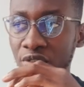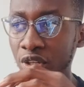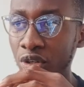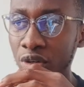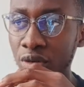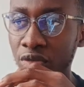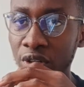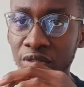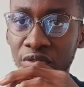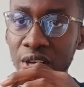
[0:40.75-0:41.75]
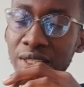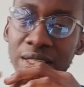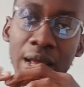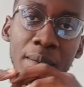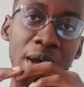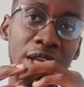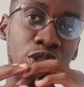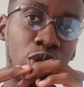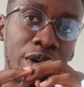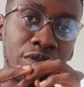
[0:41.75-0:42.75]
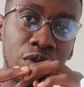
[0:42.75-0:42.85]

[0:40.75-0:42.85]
video for the first time and you have